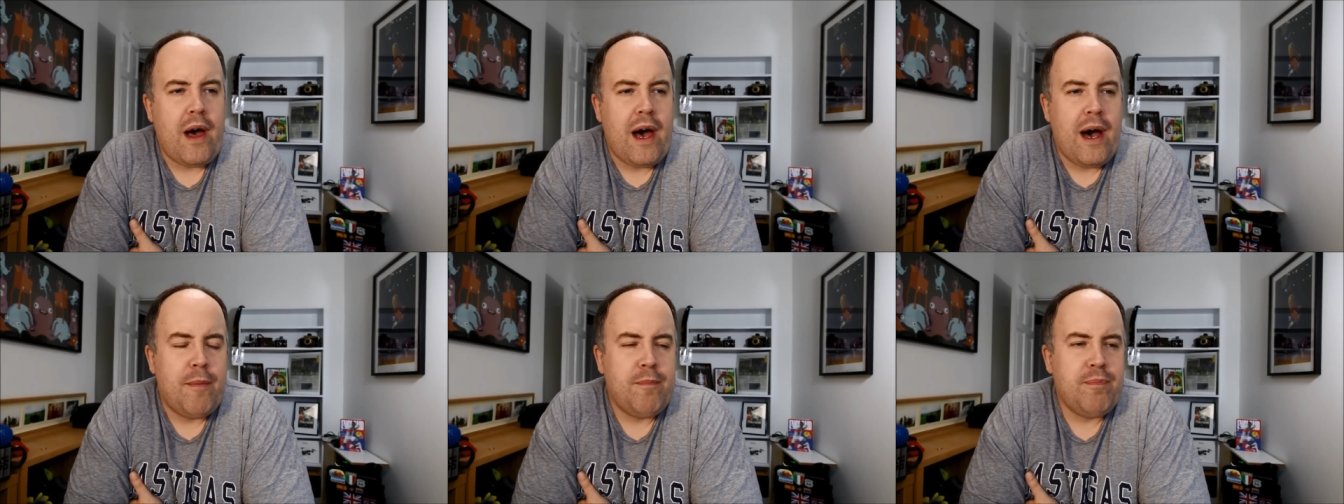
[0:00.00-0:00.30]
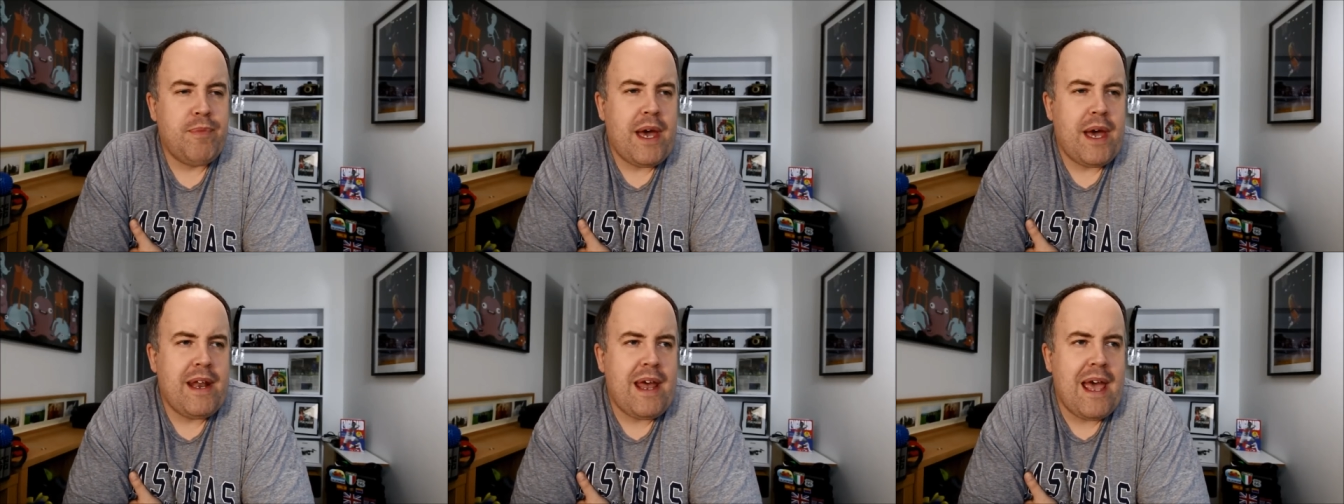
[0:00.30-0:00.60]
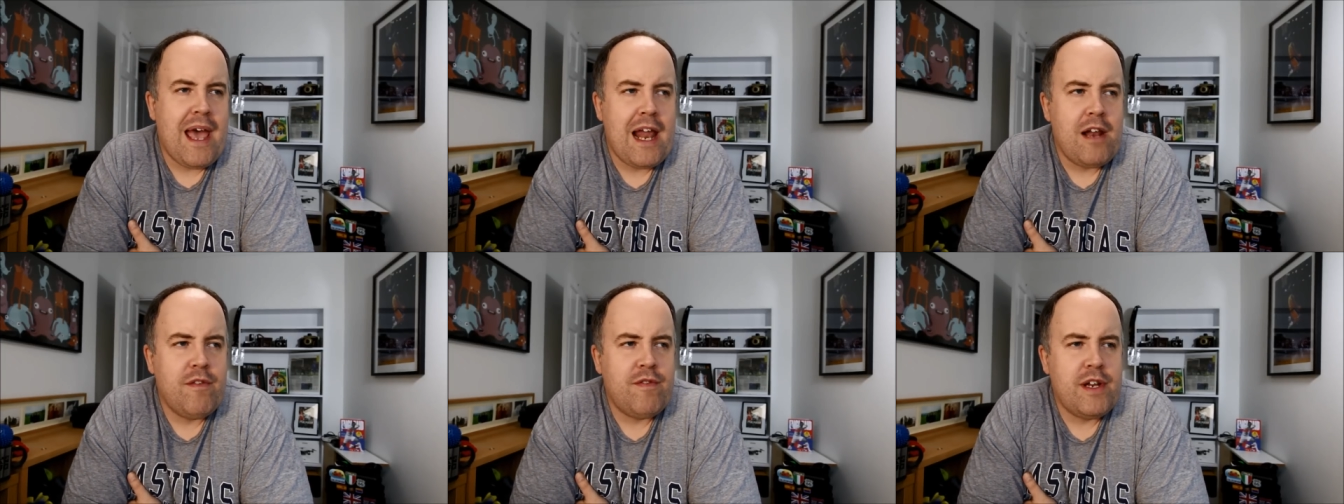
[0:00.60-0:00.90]
and a
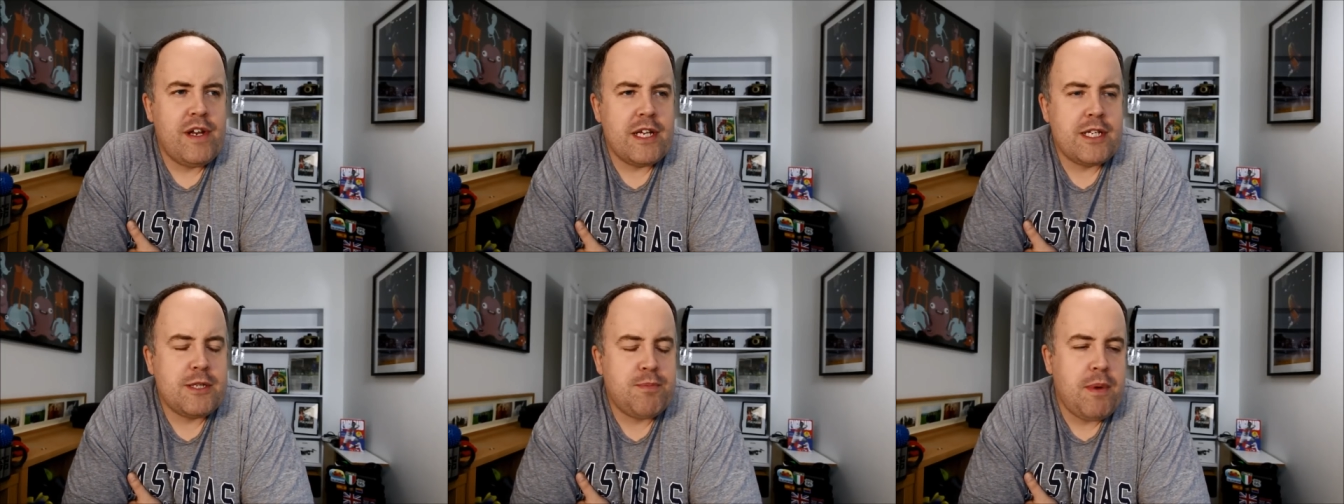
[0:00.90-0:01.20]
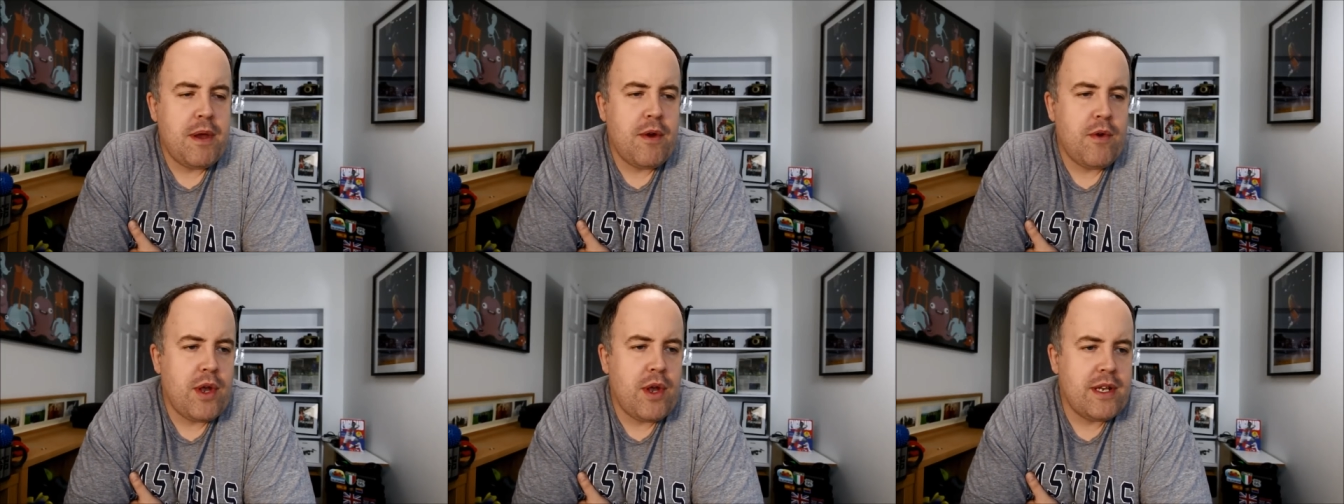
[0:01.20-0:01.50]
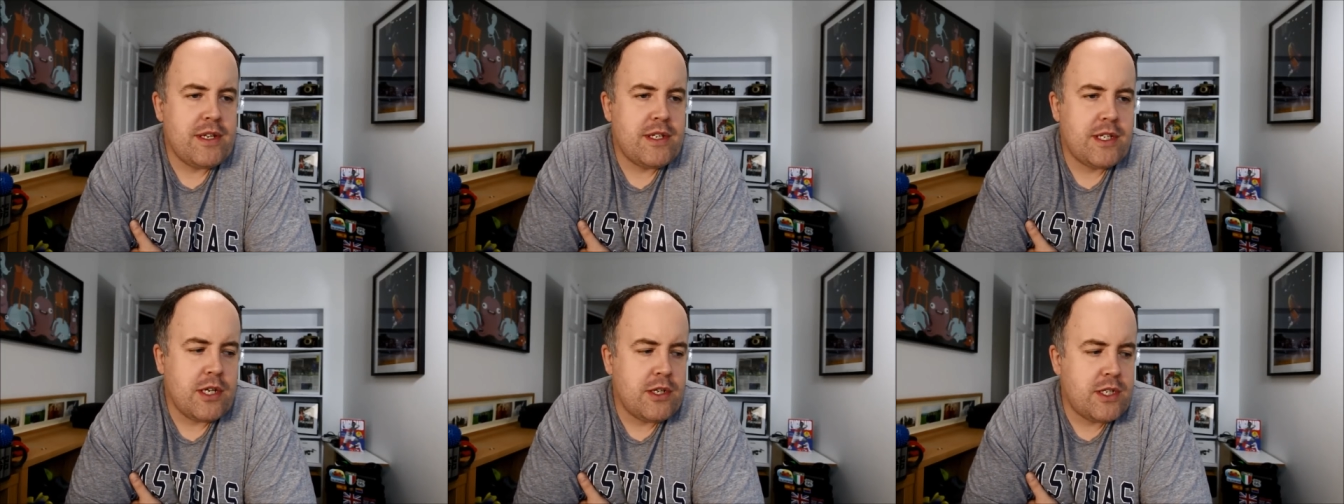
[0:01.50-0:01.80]
hell of an
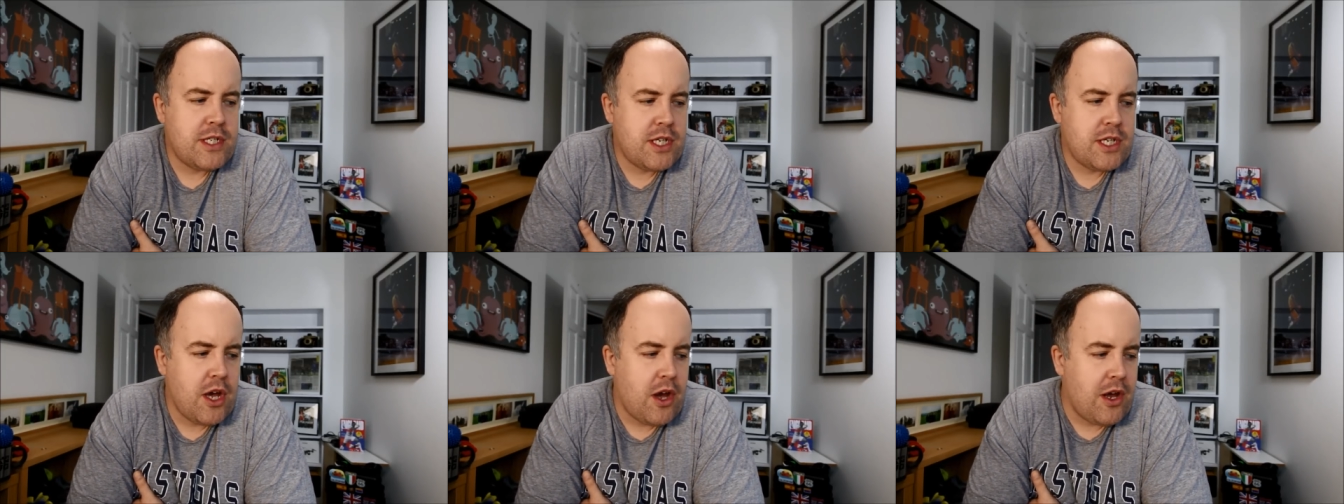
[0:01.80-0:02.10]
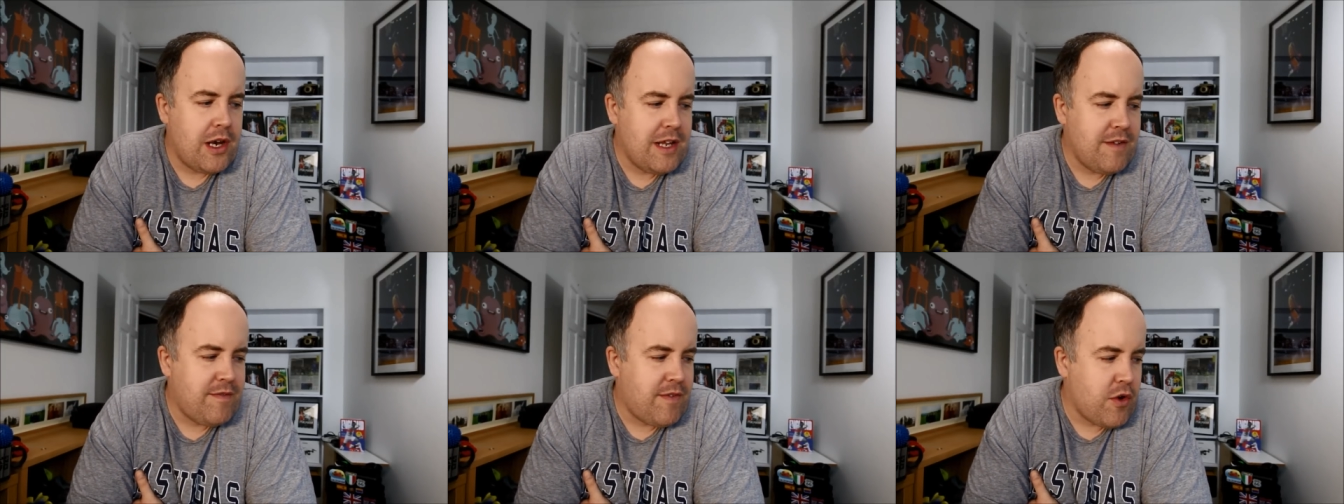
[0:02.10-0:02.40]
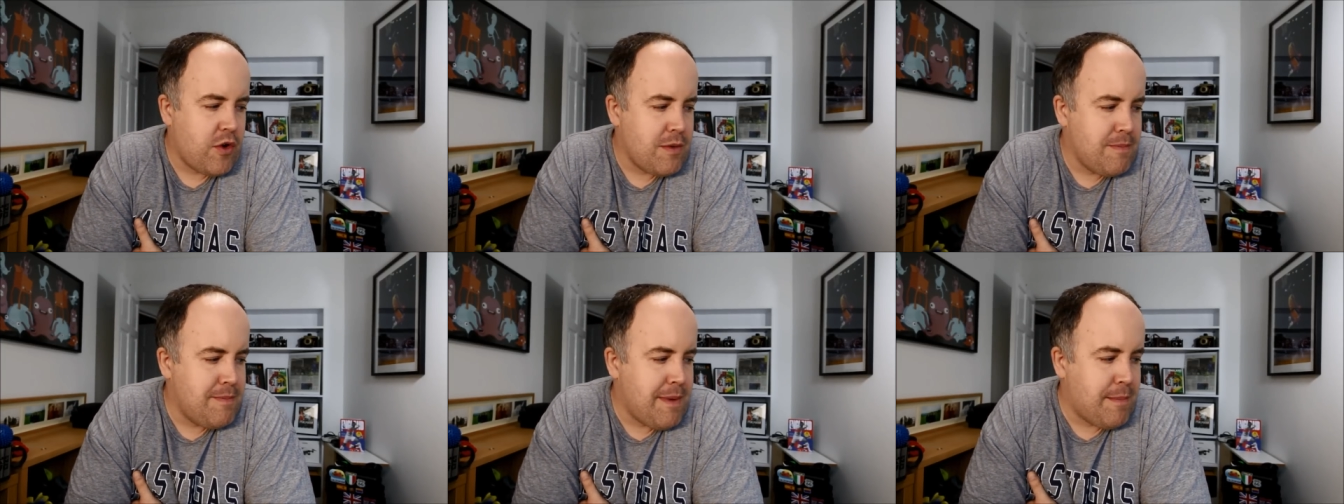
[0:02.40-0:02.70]
experience. So certainly
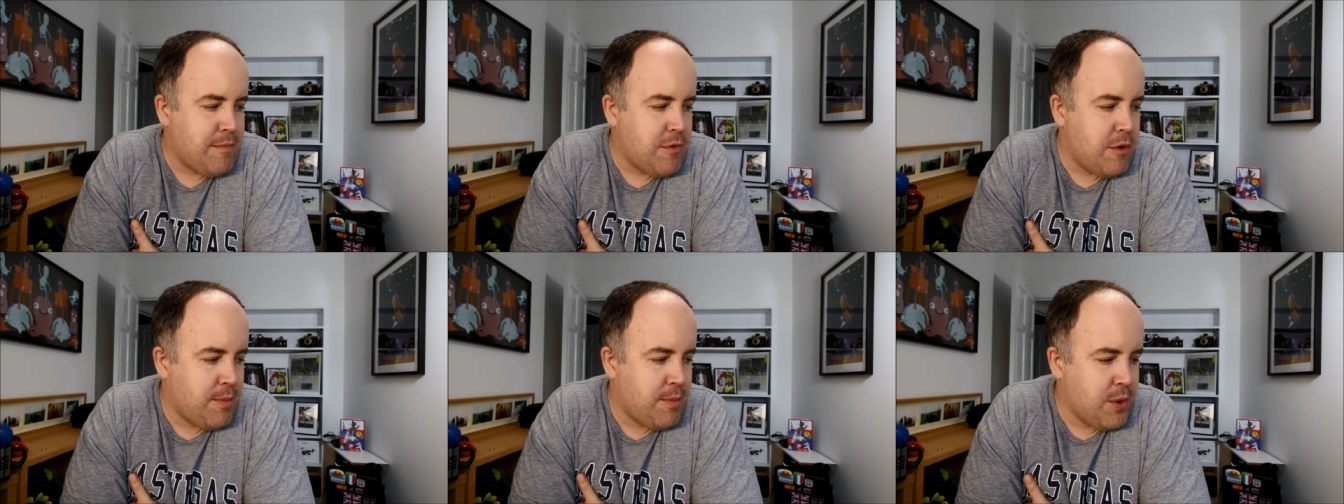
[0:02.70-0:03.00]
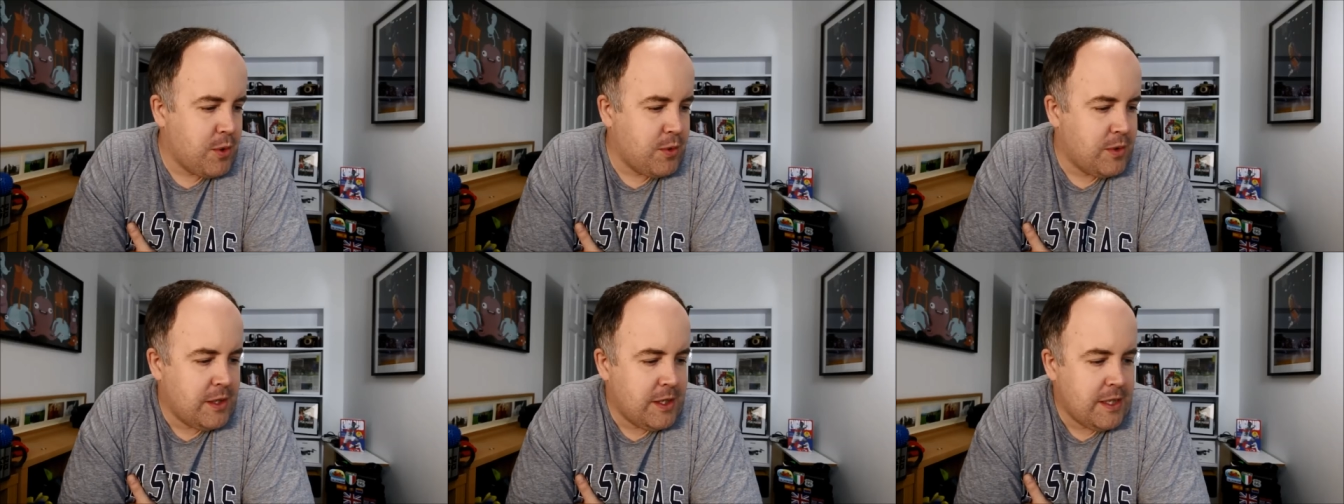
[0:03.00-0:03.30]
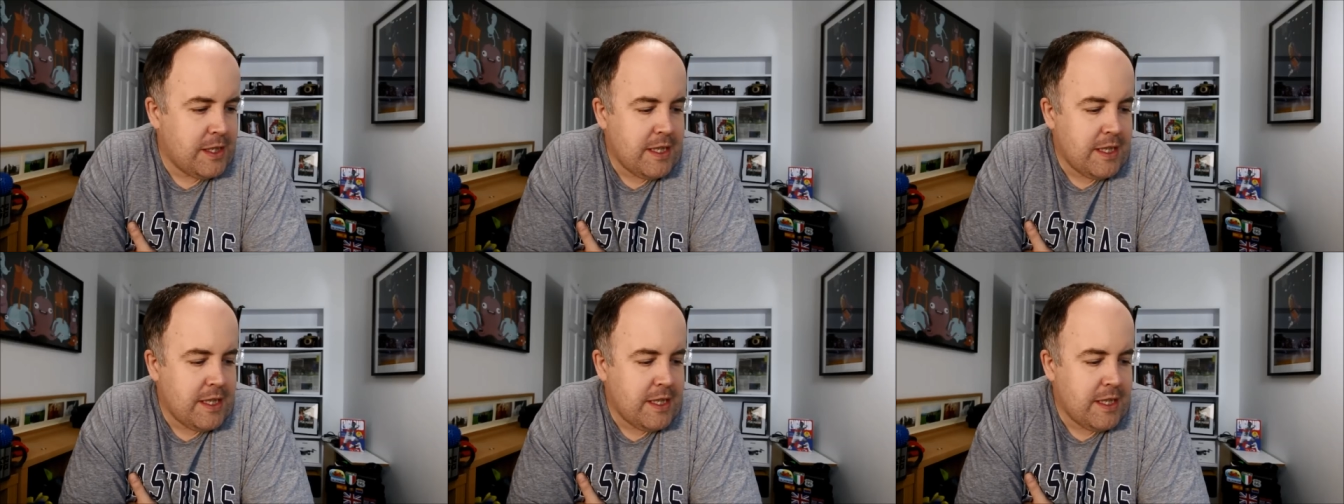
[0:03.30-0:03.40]
very memorable.